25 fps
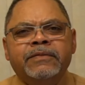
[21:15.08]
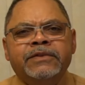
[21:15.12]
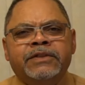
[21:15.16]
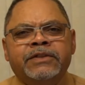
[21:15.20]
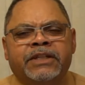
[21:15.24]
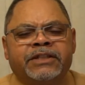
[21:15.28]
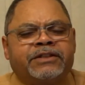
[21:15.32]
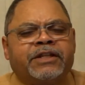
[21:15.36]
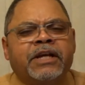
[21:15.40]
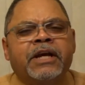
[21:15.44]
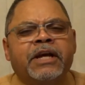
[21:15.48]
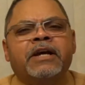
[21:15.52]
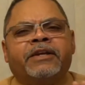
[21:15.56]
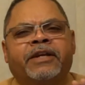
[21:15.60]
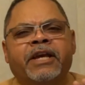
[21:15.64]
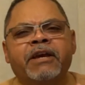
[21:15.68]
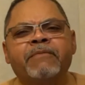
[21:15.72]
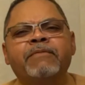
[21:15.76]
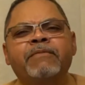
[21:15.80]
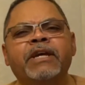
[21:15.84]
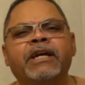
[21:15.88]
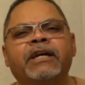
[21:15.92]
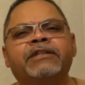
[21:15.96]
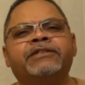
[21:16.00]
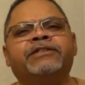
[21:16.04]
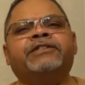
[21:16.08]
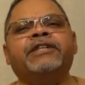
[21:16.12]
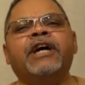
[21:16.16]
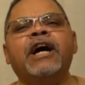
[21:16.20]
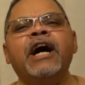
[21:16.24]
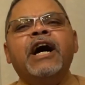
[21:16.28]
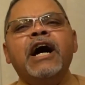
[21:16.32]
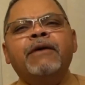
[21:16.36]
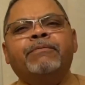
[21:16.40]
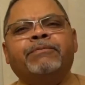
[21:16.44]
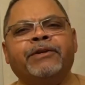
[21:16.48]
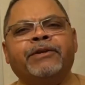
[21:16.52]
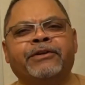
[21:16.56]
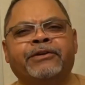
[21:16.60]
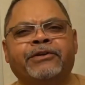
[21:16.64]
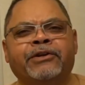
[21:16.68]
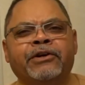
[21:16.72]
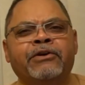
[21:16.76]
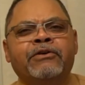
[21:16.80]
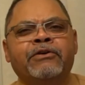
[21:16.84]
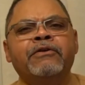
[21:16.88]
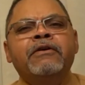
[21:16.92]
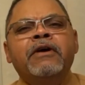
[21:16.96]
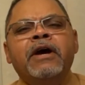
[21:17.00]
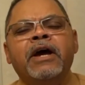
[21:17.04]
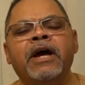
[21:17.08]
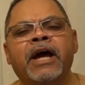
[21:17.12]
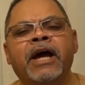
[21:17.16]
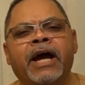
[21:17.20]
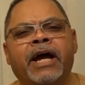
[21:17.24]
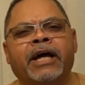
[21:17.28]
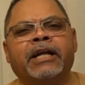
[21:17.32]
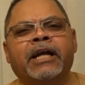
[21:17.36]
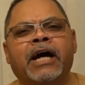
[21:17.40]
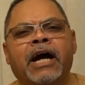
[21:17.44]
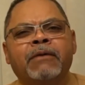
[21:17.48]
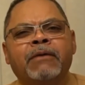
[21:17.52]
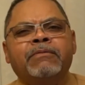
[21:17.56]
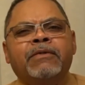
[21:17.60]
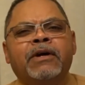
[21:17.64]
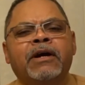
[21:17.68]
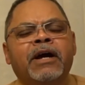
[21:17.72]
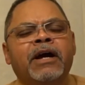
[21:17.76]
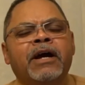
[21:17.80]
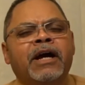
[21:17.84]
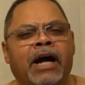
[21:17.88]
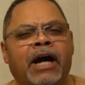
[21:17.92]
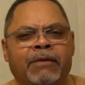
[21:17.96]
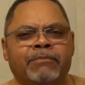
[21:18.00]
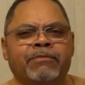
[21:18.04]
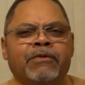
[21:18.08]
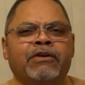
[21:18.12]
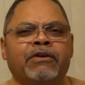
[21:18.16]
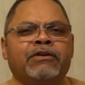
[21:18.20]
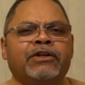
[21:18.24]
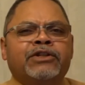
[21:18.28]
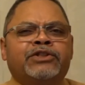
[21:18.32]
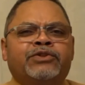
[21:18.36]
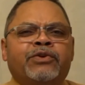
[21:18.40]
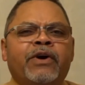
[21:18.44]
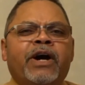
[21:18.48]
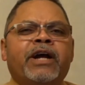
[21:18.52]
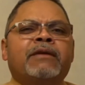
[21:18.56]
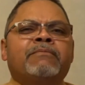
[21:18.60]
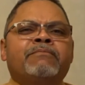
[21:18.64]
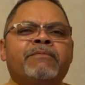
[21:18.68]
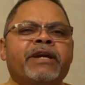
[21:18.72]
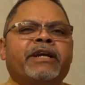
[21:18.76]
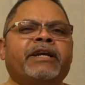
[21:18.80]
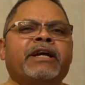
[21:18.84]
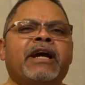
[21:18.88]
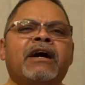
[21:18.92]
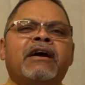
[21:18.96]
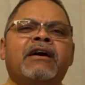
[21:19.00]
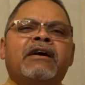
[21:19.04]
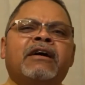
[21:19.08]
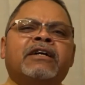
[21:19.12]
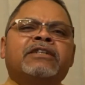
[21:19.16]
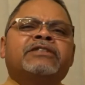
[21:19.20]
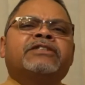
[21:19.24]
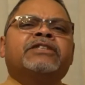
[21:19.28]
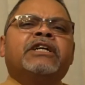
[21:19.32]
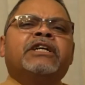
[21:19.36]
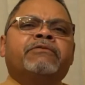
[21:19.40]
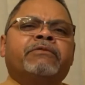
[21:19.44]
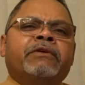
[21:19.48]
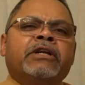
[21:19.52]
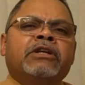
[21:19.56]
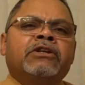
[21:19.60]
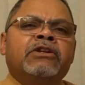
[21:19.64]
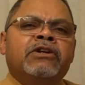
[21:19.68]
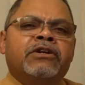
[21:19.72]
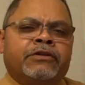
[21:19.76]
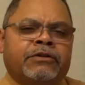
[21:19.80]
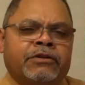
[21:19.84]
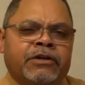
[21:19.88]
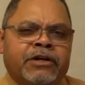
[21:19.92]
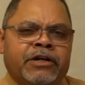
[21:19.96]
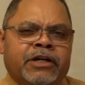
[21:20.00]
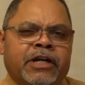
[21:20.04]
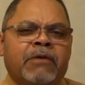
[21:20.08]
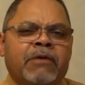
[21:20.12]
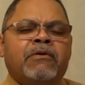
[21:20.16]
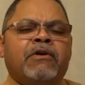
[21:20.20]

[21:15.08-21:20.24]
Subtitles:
Just give me a job to do, and I'm going to try to make our auxiliary look good.